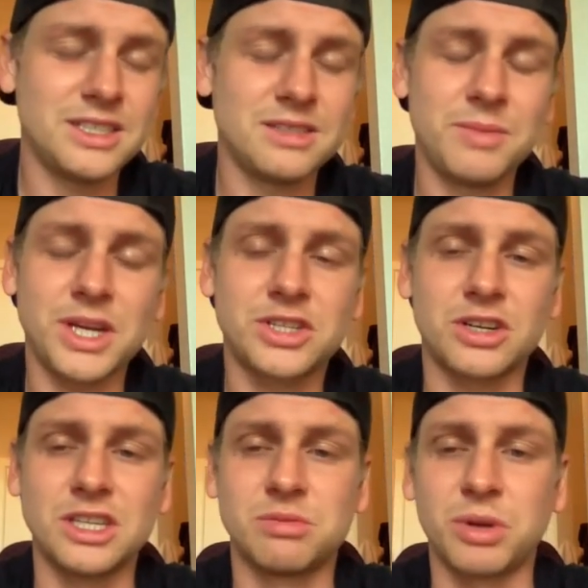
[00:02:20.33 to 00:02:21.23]
just make sure
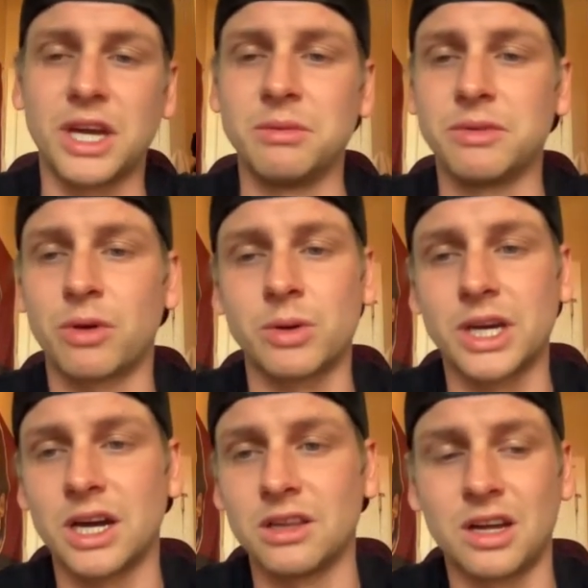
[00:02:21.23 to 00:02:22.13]
he's playing before we
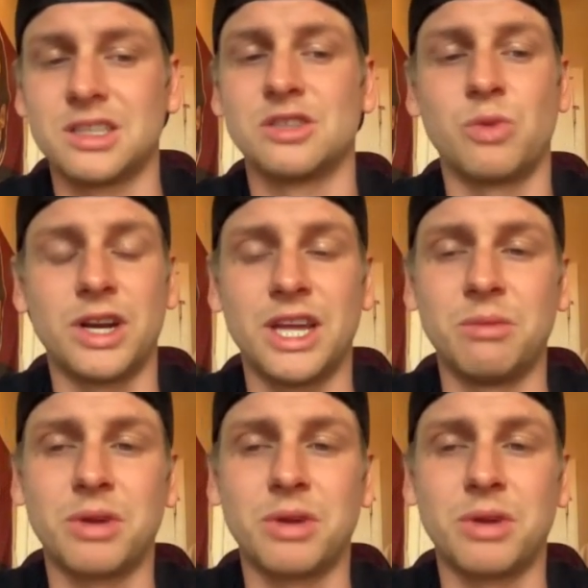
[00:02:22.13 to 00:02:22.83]
uh, lock this one in.